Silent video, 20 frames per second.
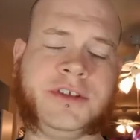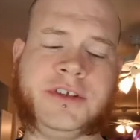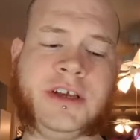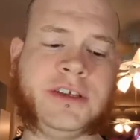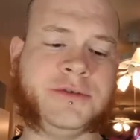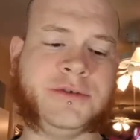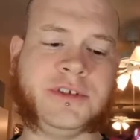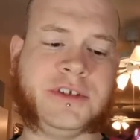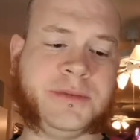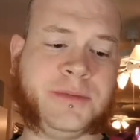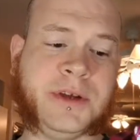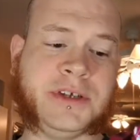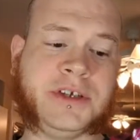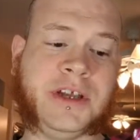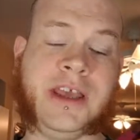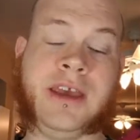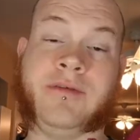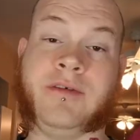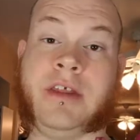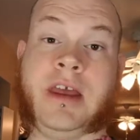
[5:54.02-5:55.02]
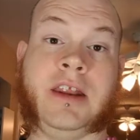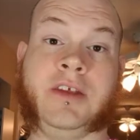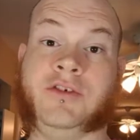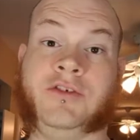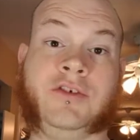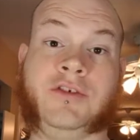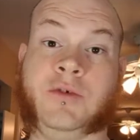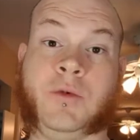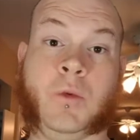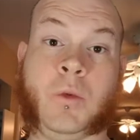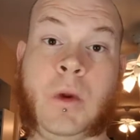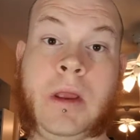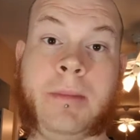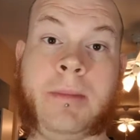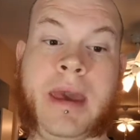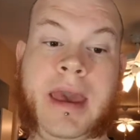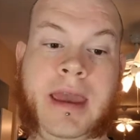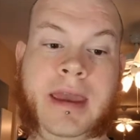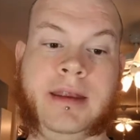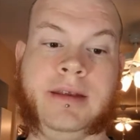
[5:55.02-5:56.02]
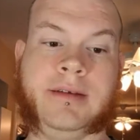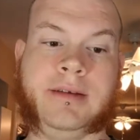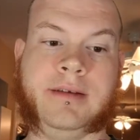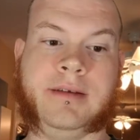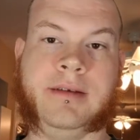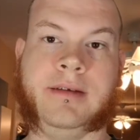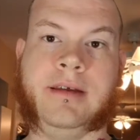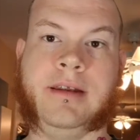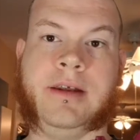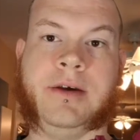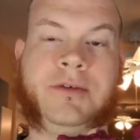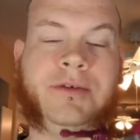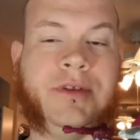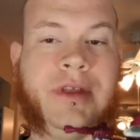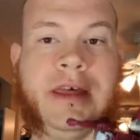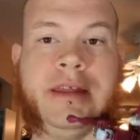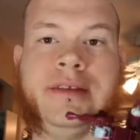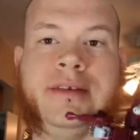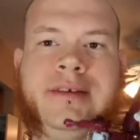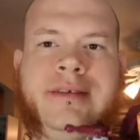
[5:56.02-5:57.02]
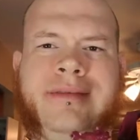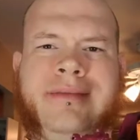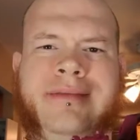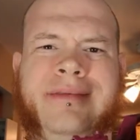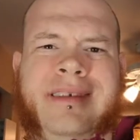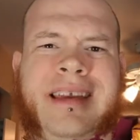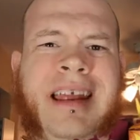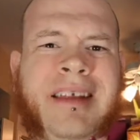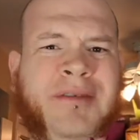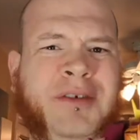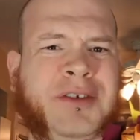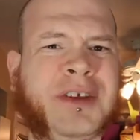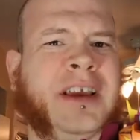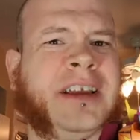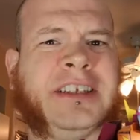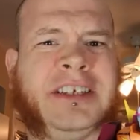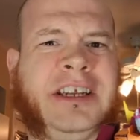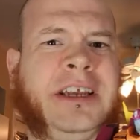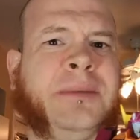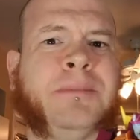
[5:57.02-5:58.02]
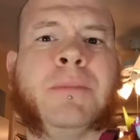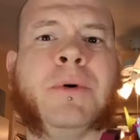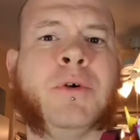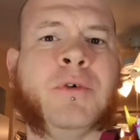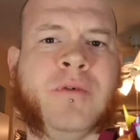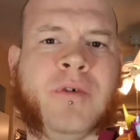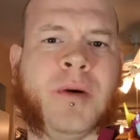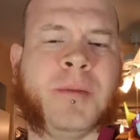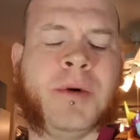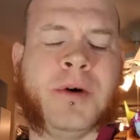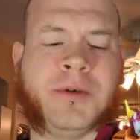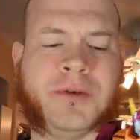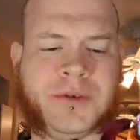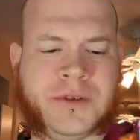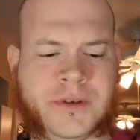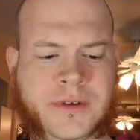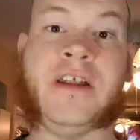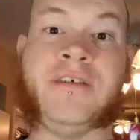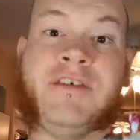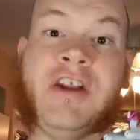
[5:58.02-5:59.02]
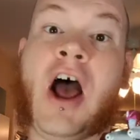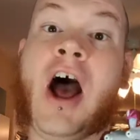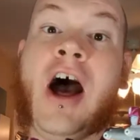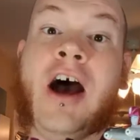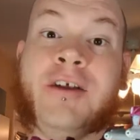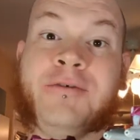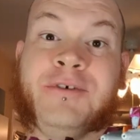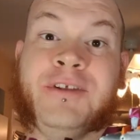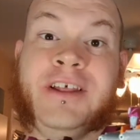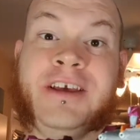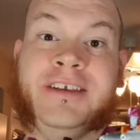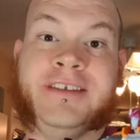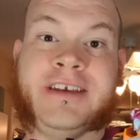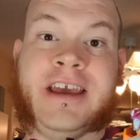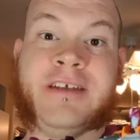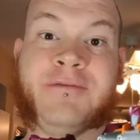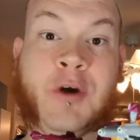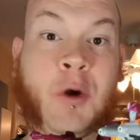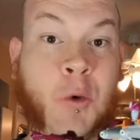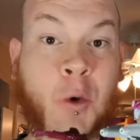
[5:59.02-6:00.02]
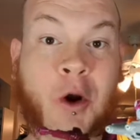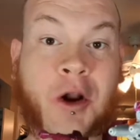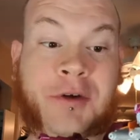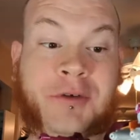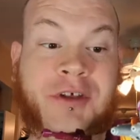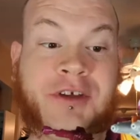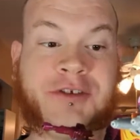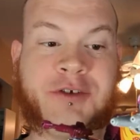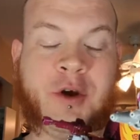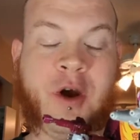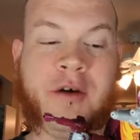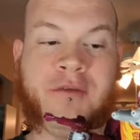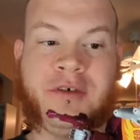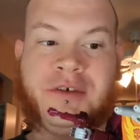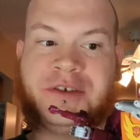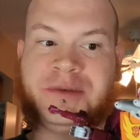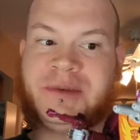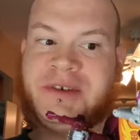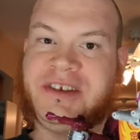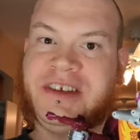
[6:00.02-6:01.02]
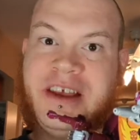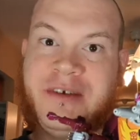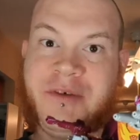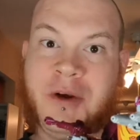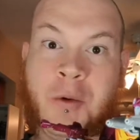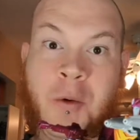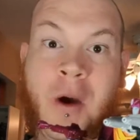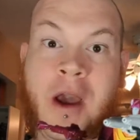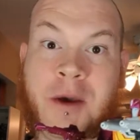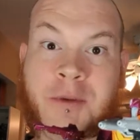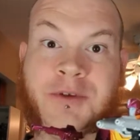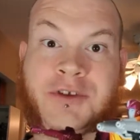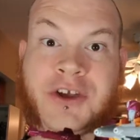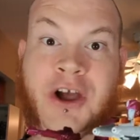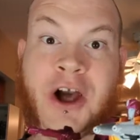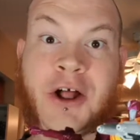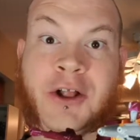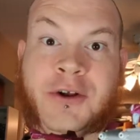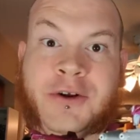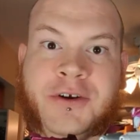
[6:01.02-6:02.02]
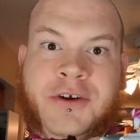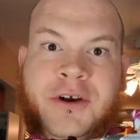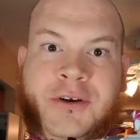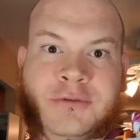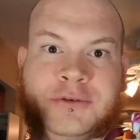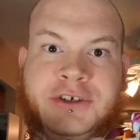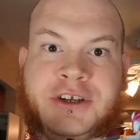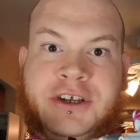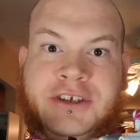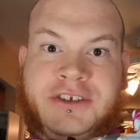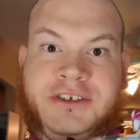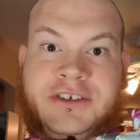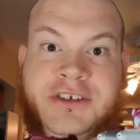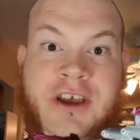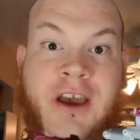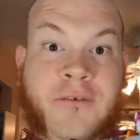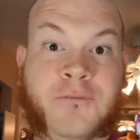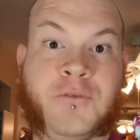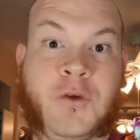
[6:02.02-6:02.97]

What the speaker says: accessories, especially given that it's just a repaint, you know, so that's kind of feels like a cheap move almost. Kind of an odd release, kind of a quirky release to go off a specific way it was colored on just a